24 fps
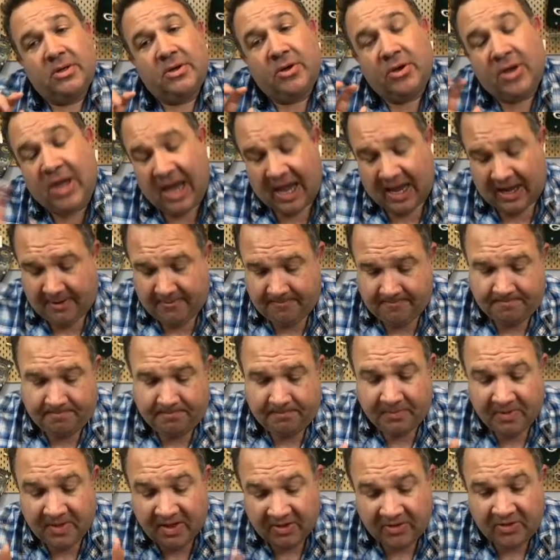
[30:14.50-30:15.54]
Okay,
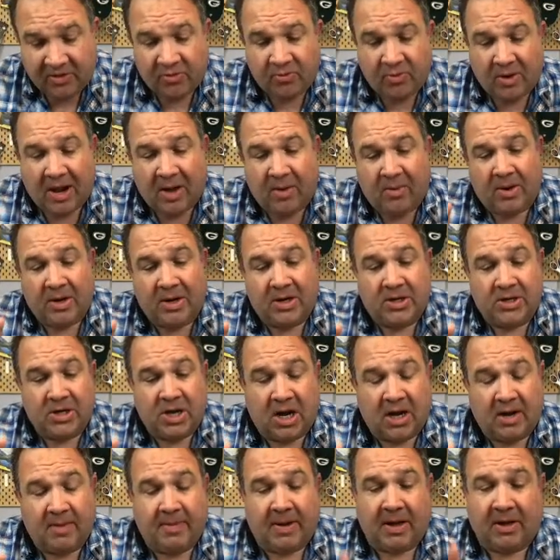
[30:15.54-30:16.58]
this is what I wanted to
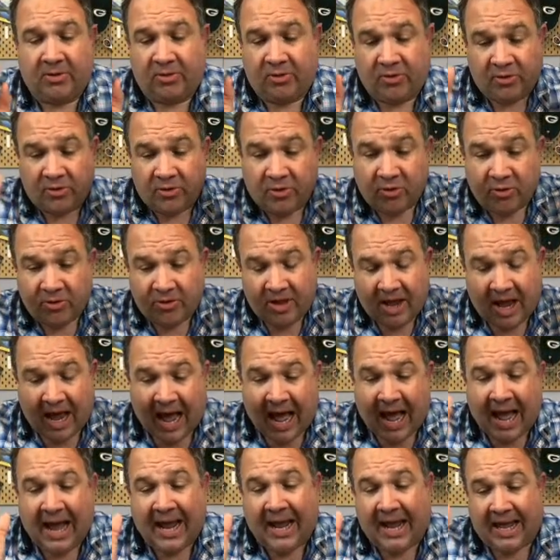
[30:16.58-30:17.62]
talk about. So
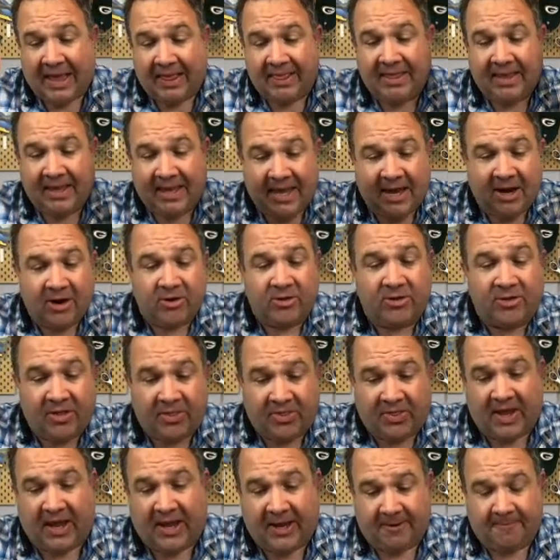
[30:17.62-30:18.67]
here's the
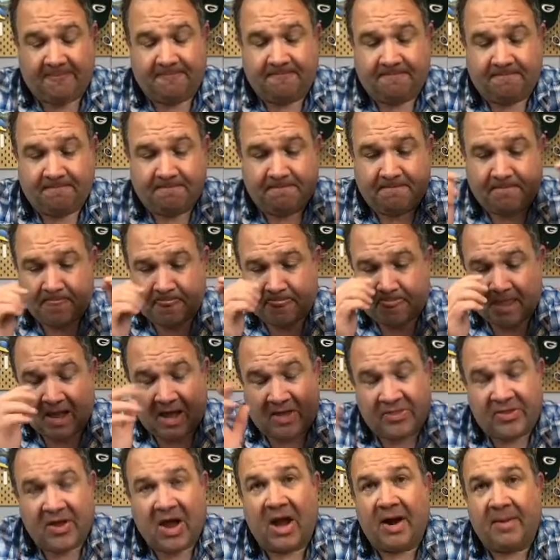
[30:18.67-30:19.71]
thing. I
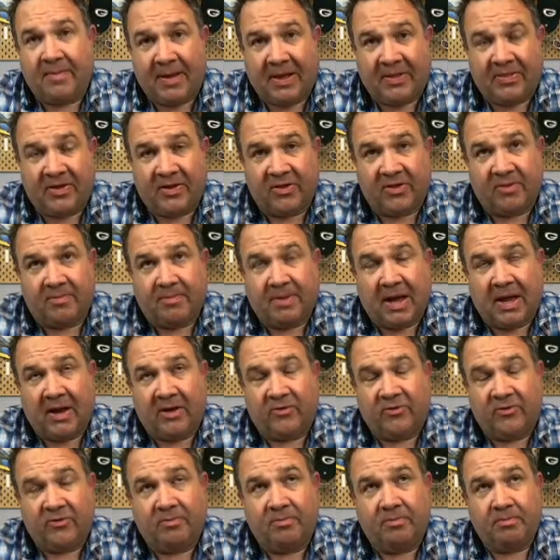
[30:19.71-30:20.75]
thought about this a
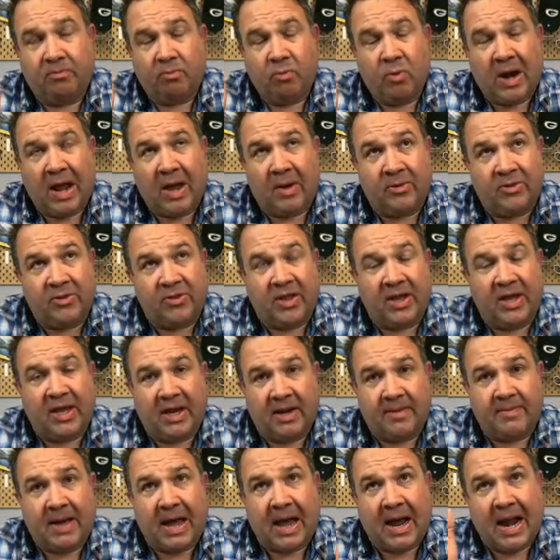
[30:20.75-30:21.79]
bunch when I was thinking
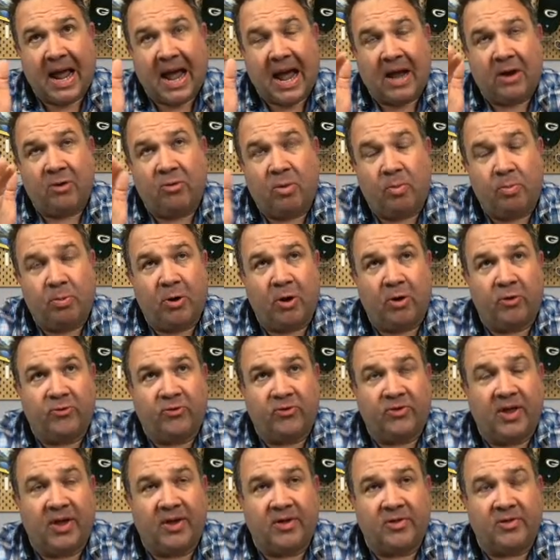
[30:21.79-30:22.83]
about how to approach
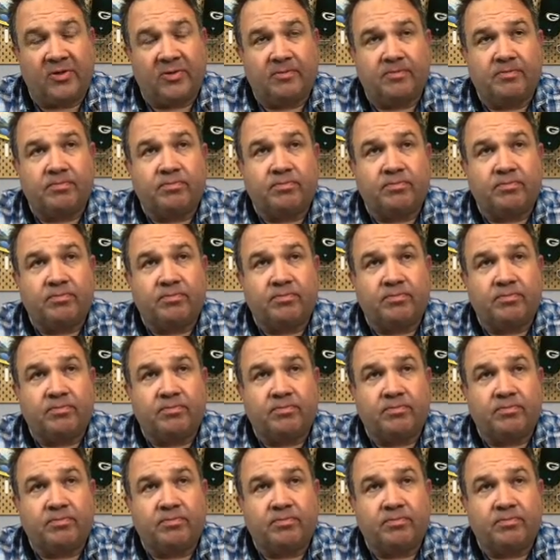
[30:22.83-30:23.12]
this.